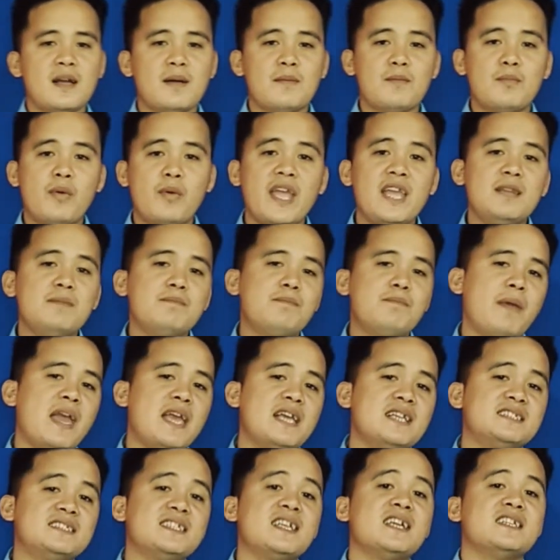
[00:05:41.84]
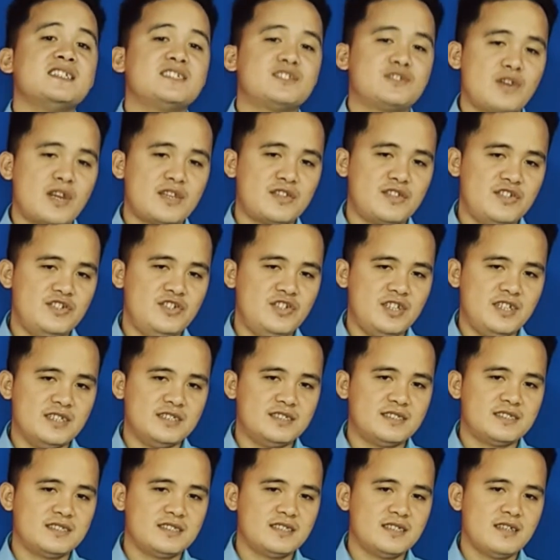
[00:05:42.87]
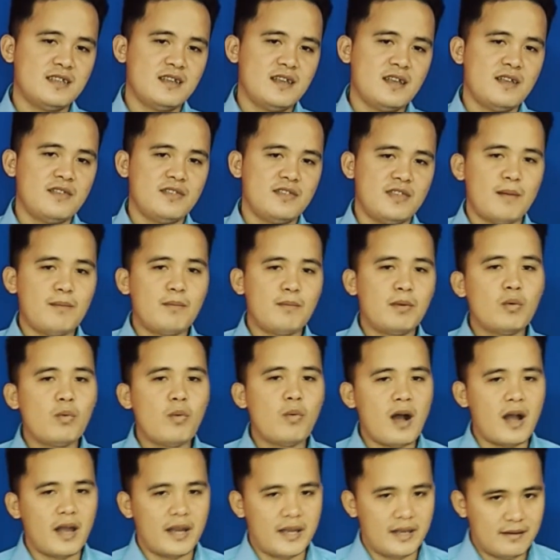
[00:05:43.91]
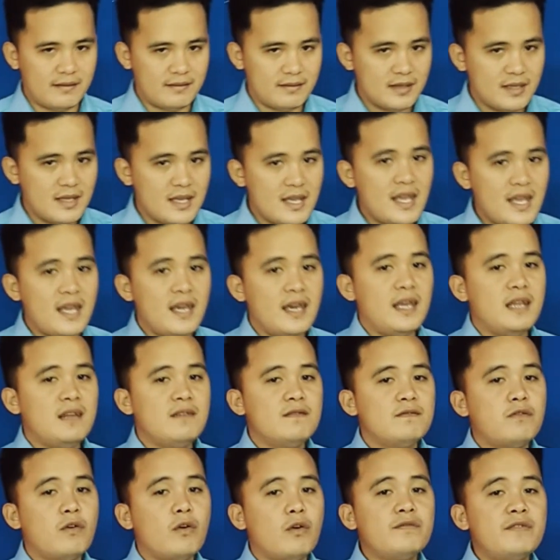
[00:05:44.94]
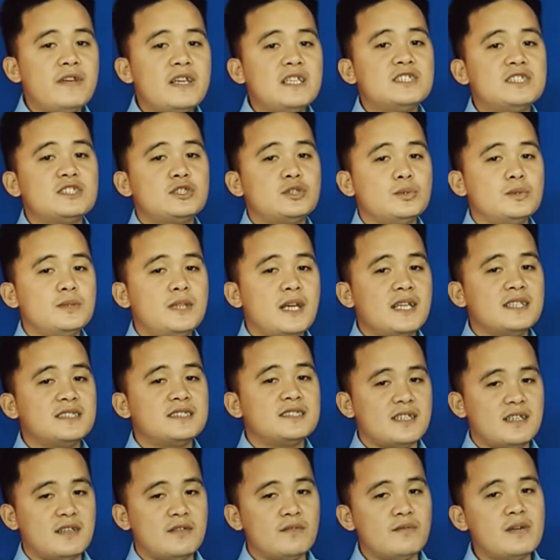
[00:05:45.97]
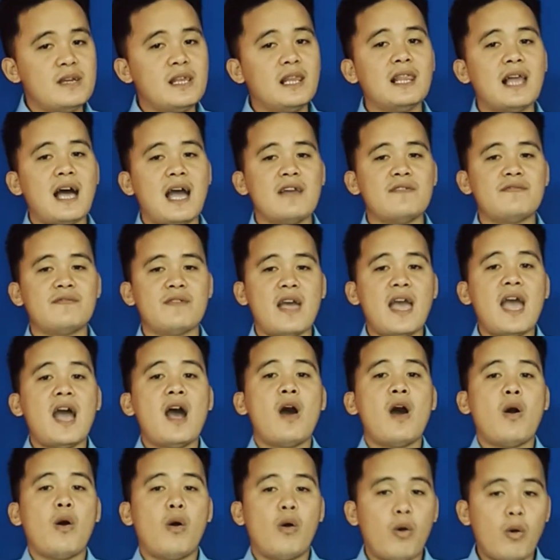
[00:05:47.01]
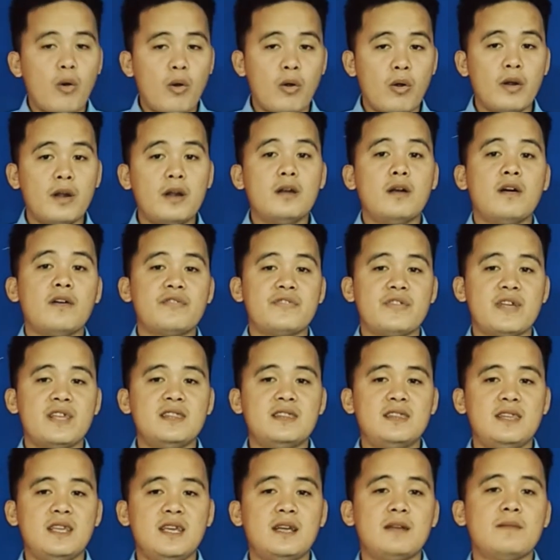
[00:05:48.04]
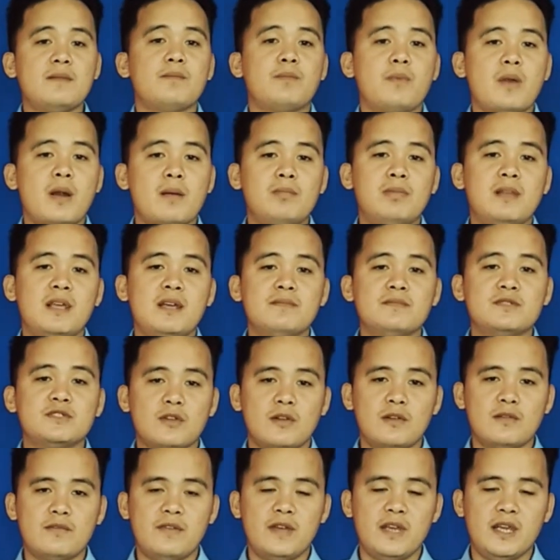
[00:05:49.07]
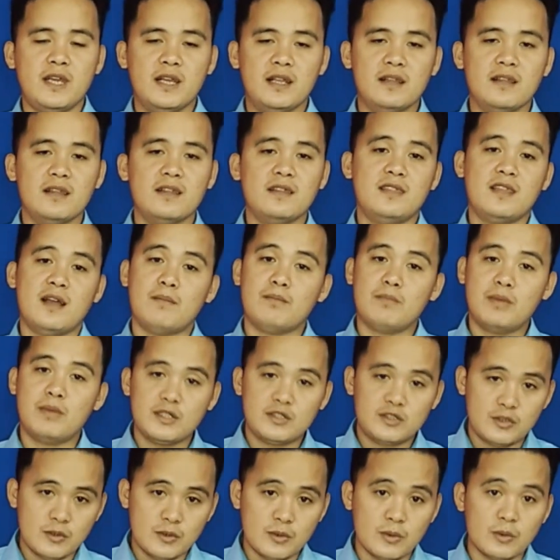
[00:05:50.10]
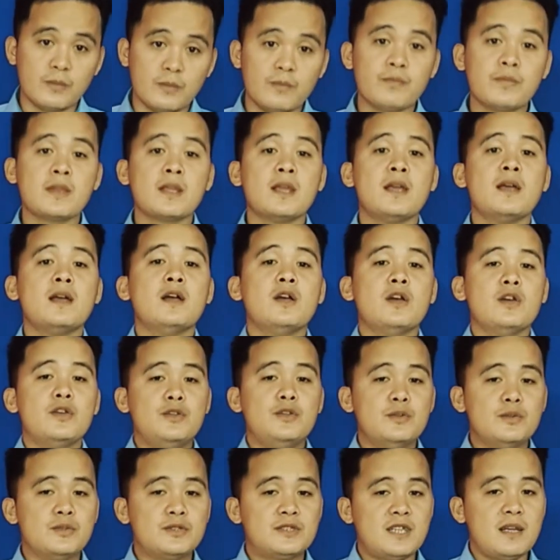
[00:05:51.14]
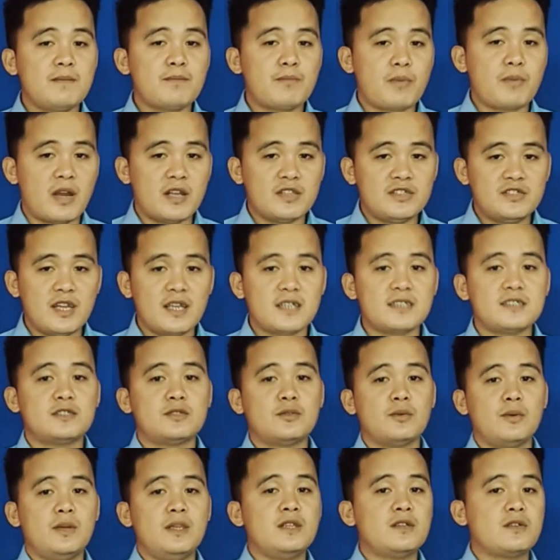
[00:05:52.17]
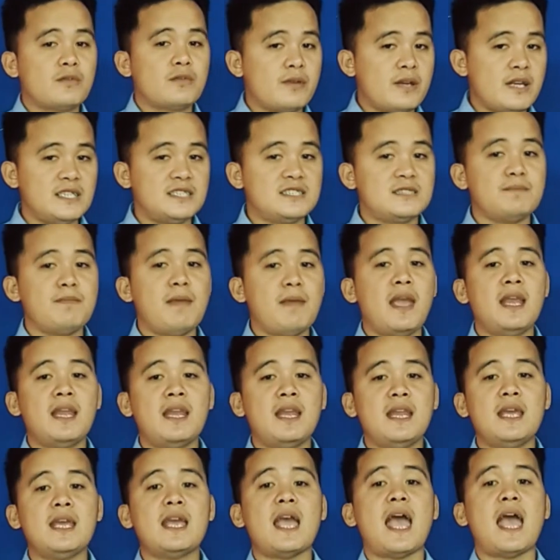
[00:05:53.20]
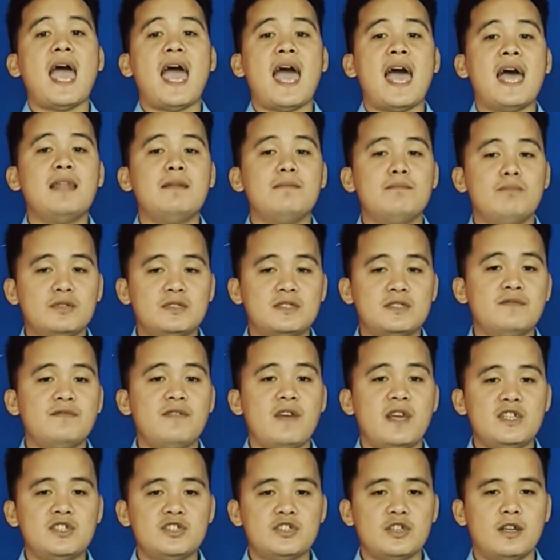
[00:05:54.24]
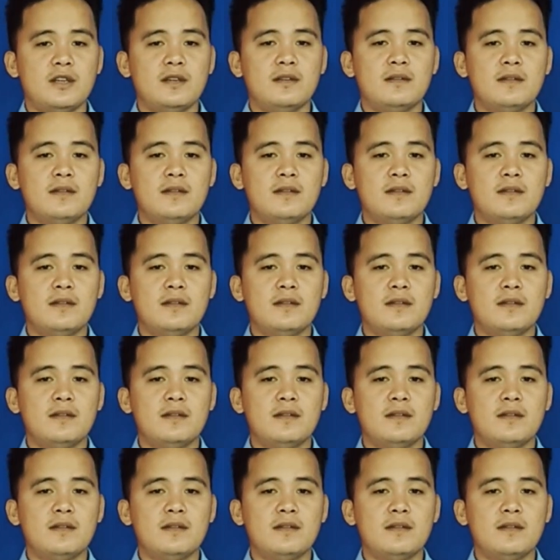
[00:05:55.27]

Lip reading: Brain-based strategies. Number 1, involving students in real life or authentic problem solving. Number 2, using projects to increase meaning and motivation.